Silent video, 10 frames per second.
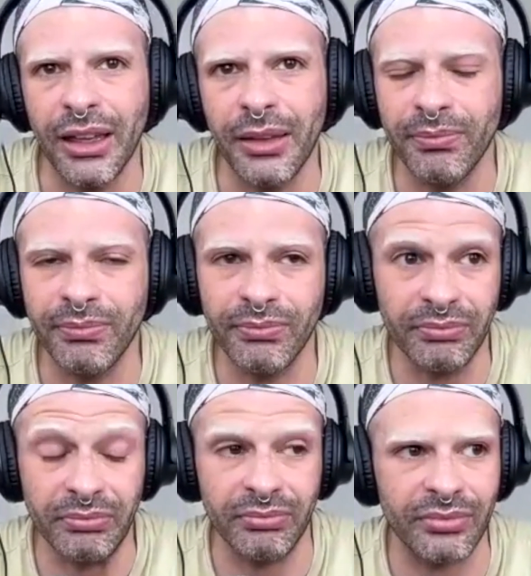
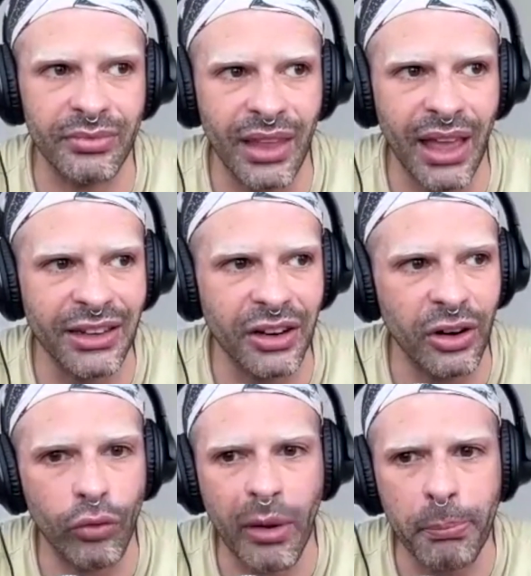I
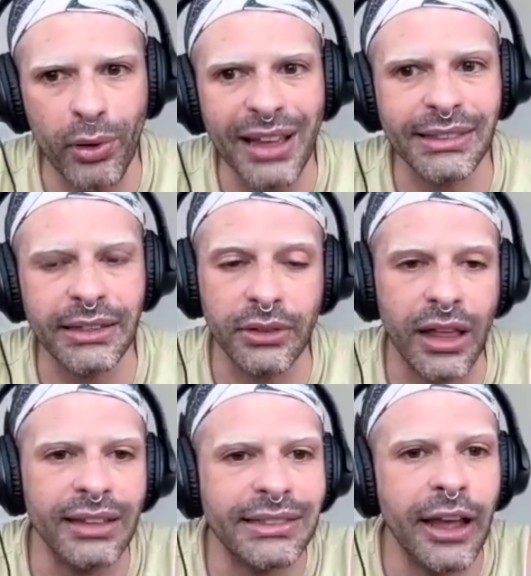don't know, repress.
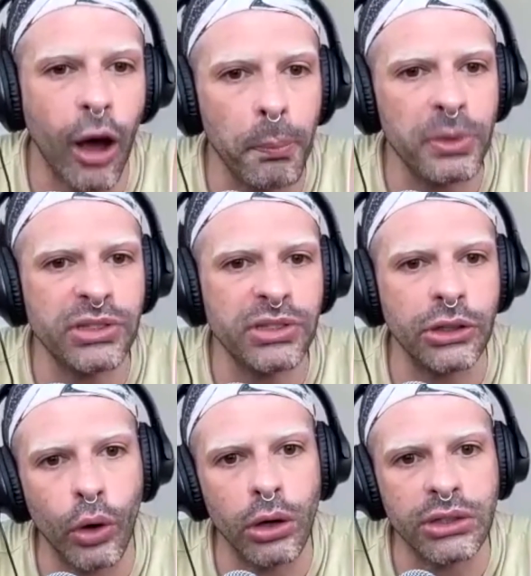It is the
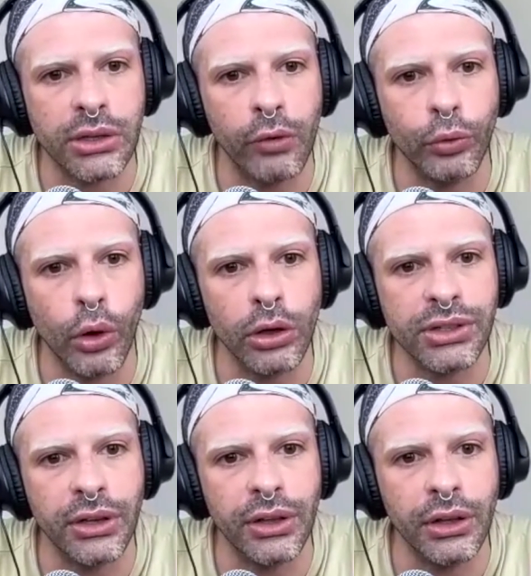opposite of
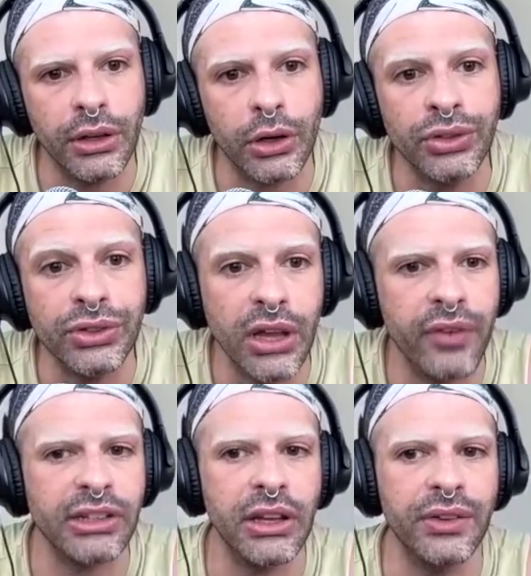what
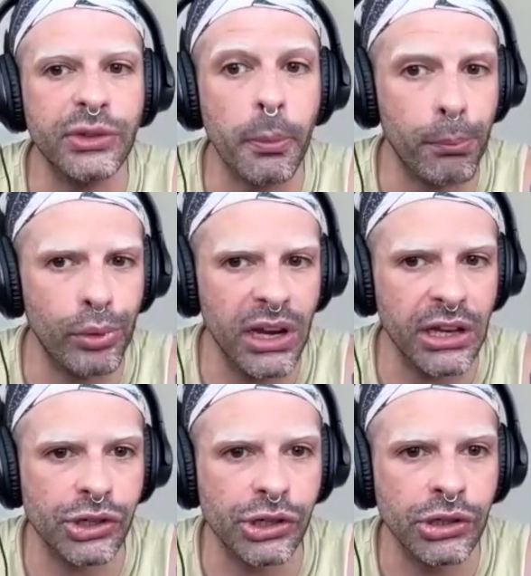conservatives
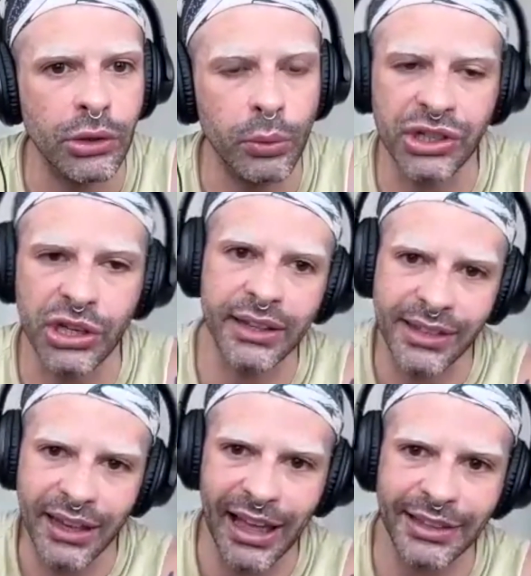preach, which
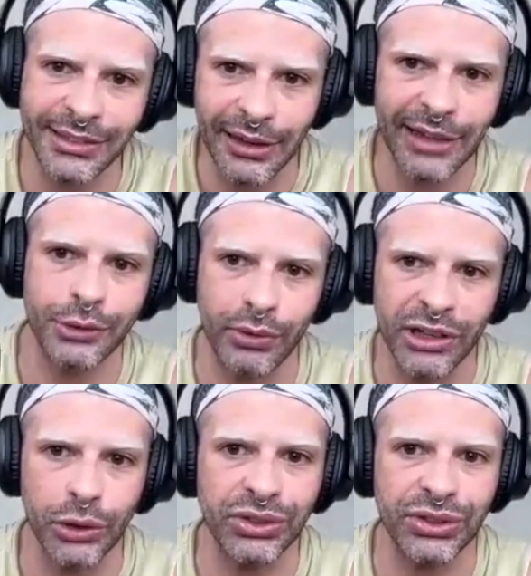is
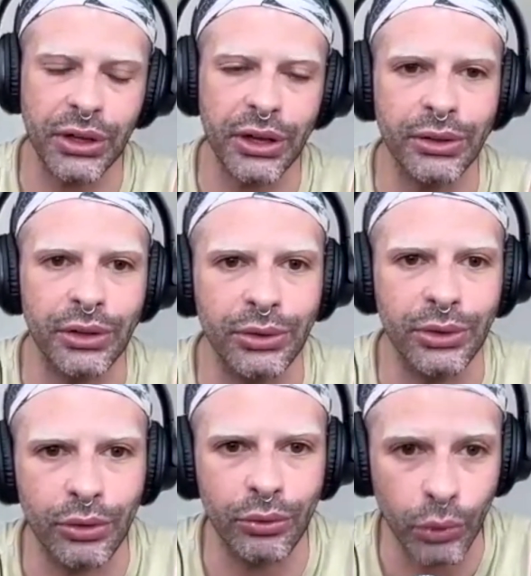let's reduce
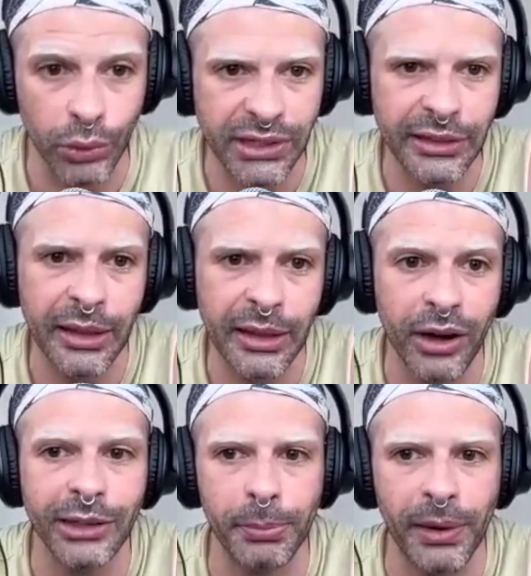the rules in
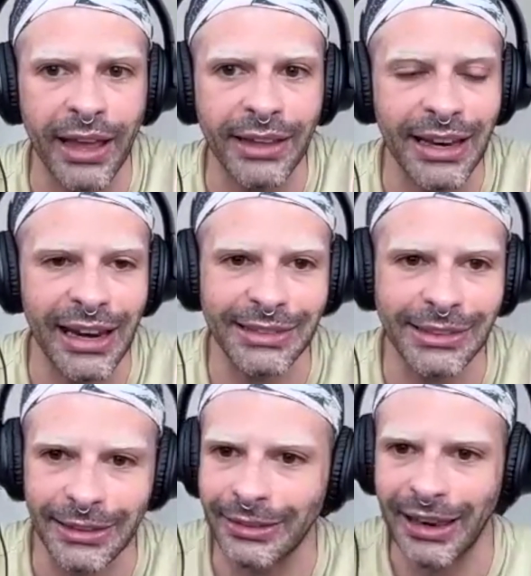the marketplace, and
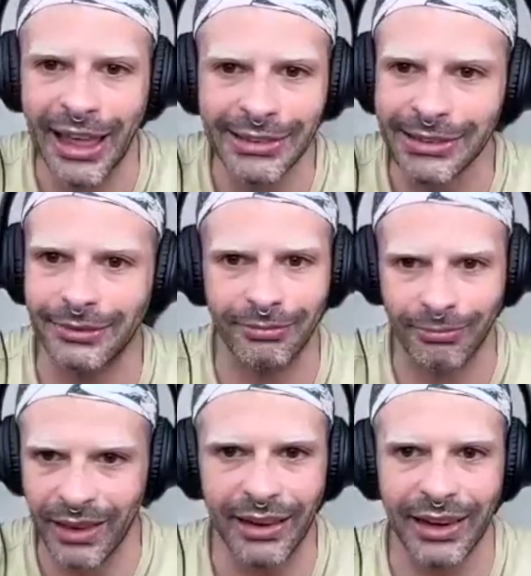let's
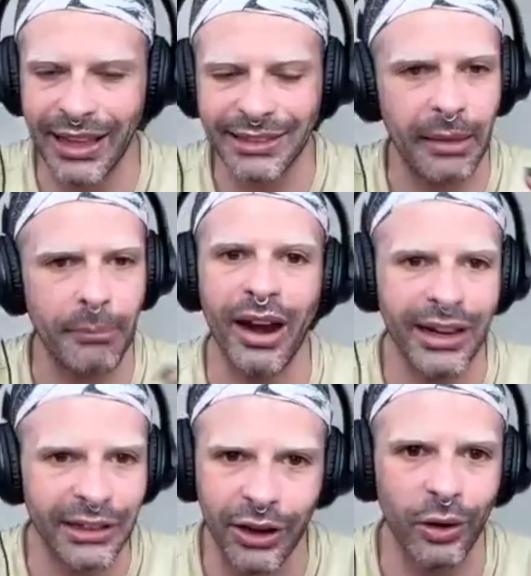let the
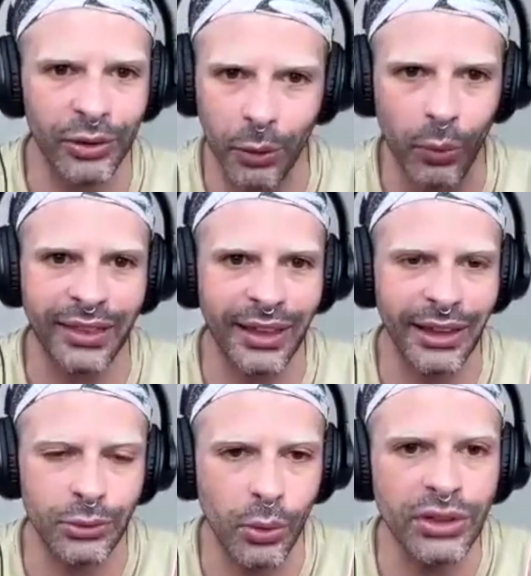market go the way
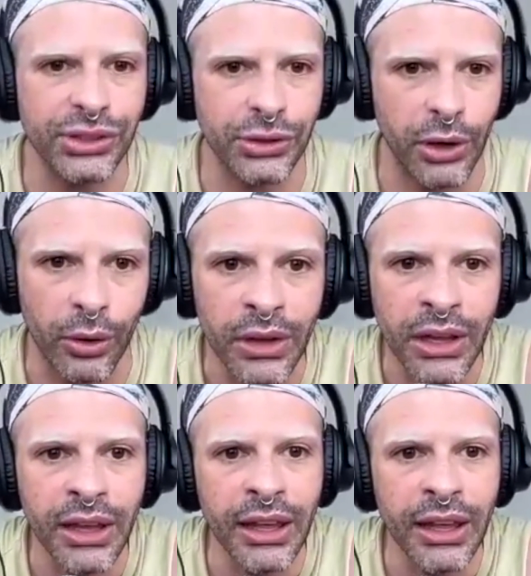that it wants to go.